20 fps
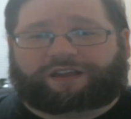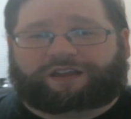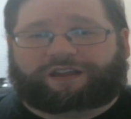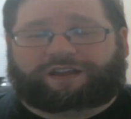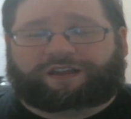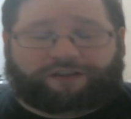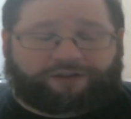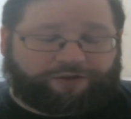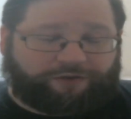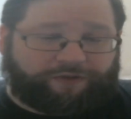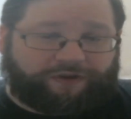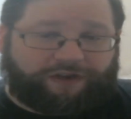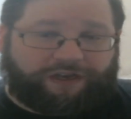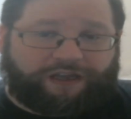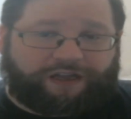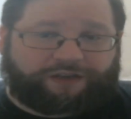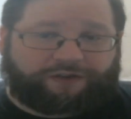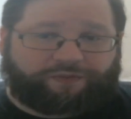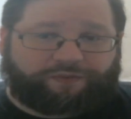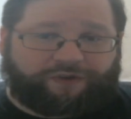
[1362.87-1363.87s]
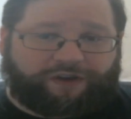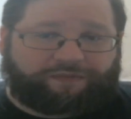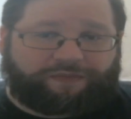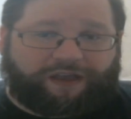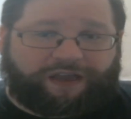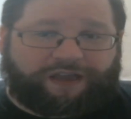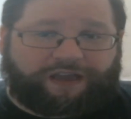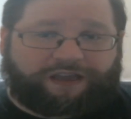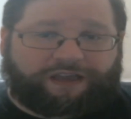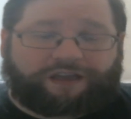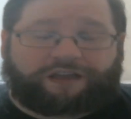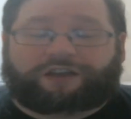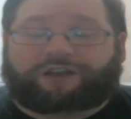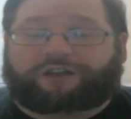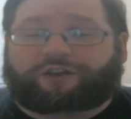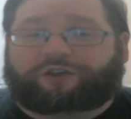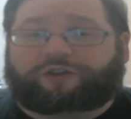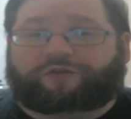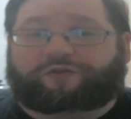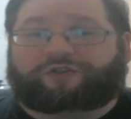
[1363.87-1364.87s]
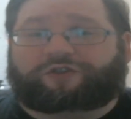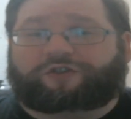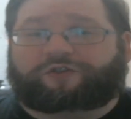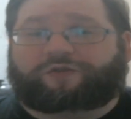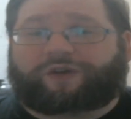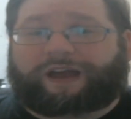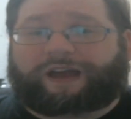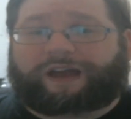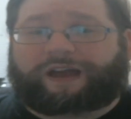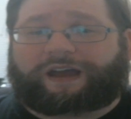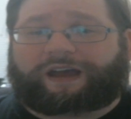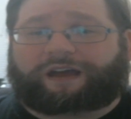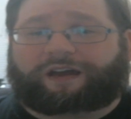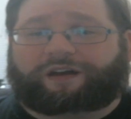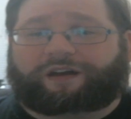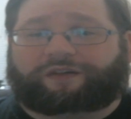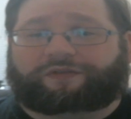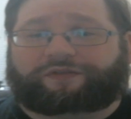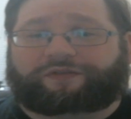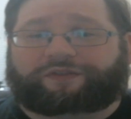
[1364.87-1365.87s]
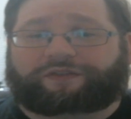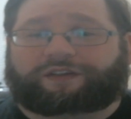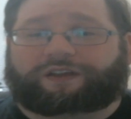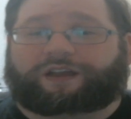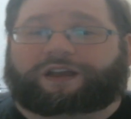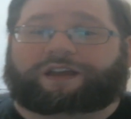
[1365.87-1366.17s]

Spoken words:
In the 3DS remake, you do have,